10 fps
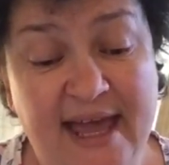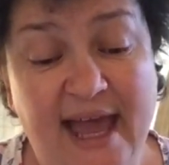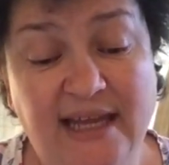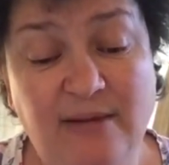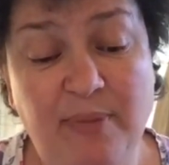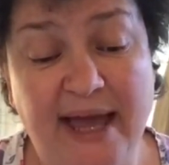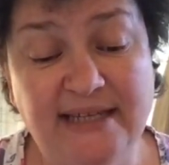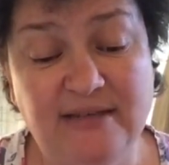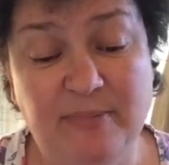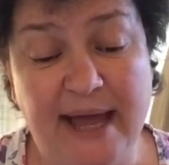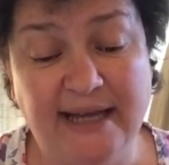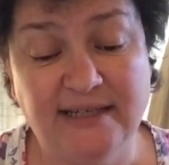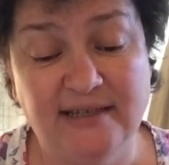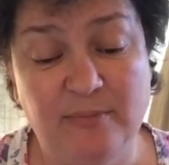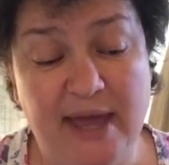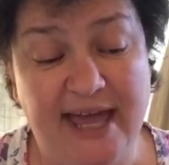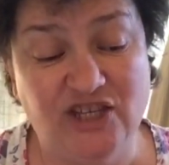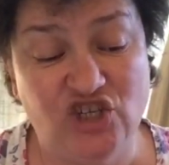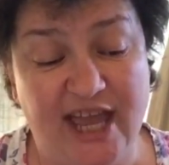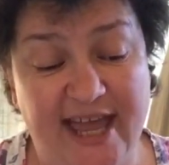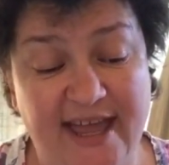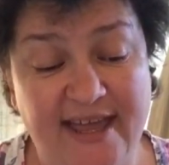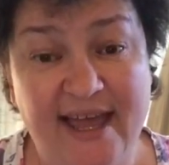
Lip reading: and he padded back to the bear chair